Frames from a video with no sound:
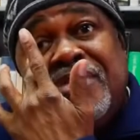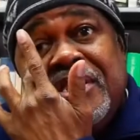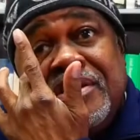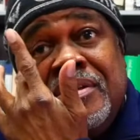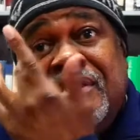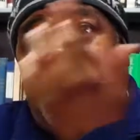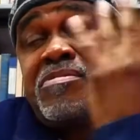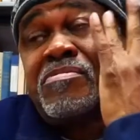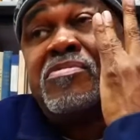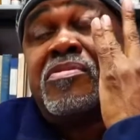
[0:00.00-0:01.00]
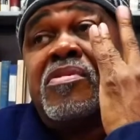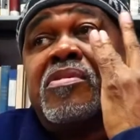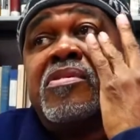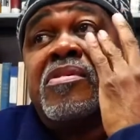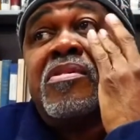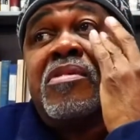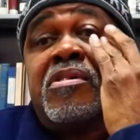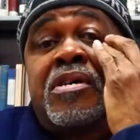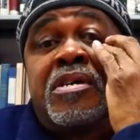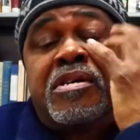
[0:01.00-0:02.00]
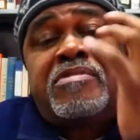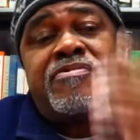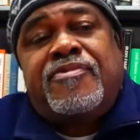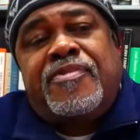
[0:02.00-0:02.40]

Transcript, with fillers: me, you know, of,